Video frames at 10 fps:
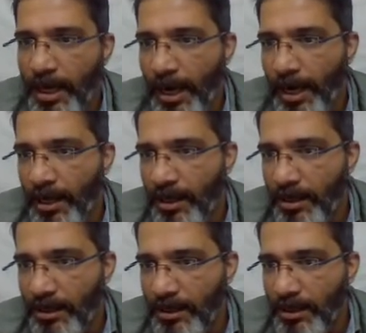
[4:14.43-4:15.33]
and
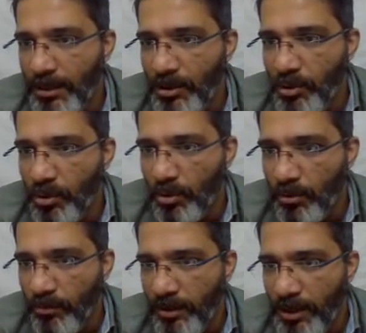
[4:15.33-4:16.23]
this 2
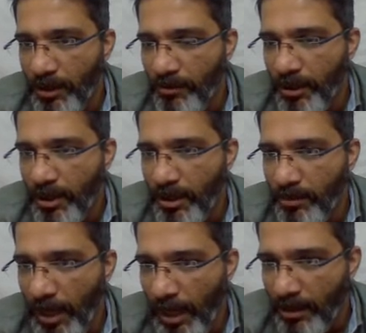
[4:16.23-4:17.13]
which I have written
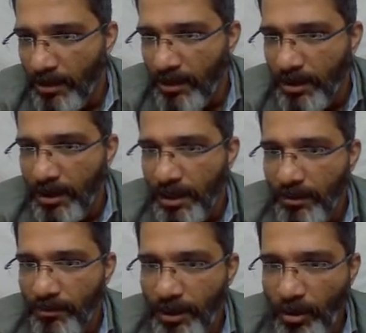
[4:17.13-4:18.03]
in black
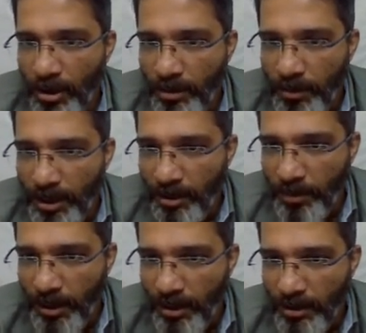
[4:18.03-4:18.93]
will not make a
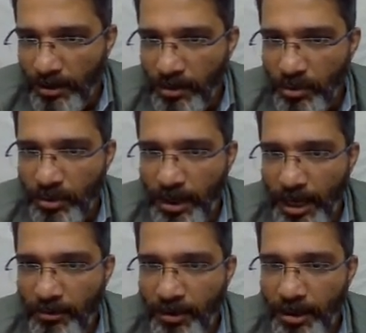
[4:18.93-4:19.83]
pair, so
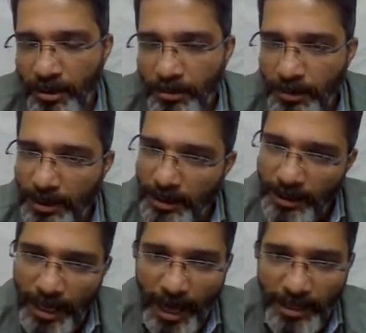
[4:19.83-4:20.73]
that will come
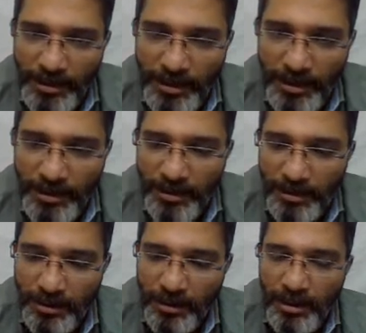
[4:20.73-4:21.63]
as it is.
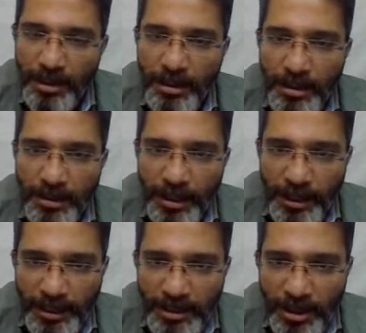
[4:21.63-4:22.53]
The
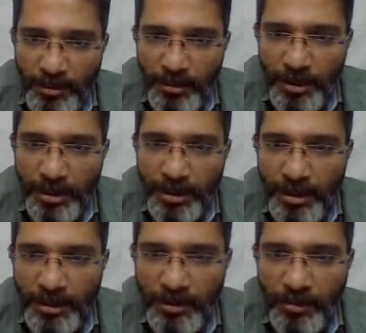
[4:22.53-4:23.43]
next step
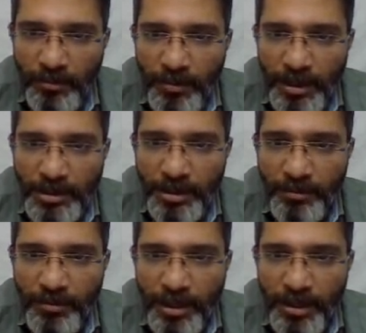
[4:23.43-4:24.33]
is we are
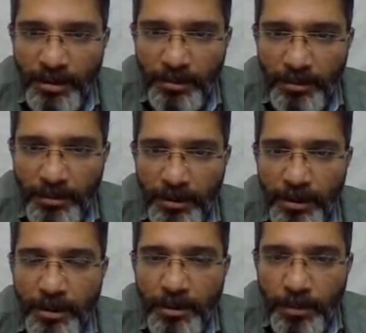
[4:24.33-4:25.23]
shifting
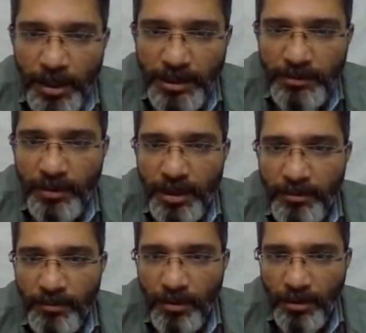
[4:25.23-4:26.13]
plus
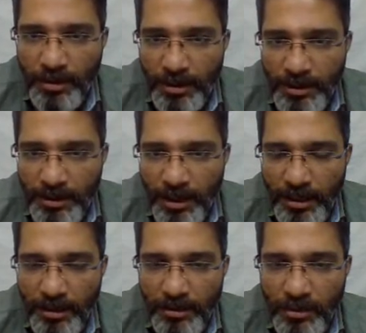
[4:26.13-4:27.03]
5 on this
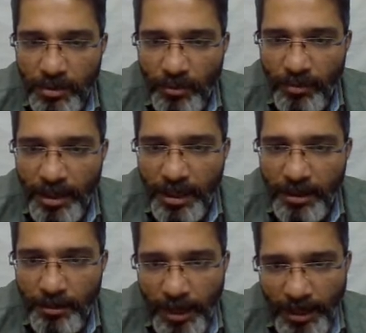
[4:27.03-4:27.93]
side, so we
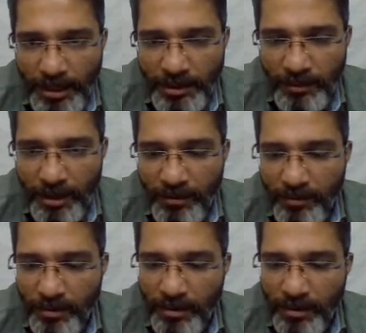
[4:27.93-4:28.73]
get minus 5,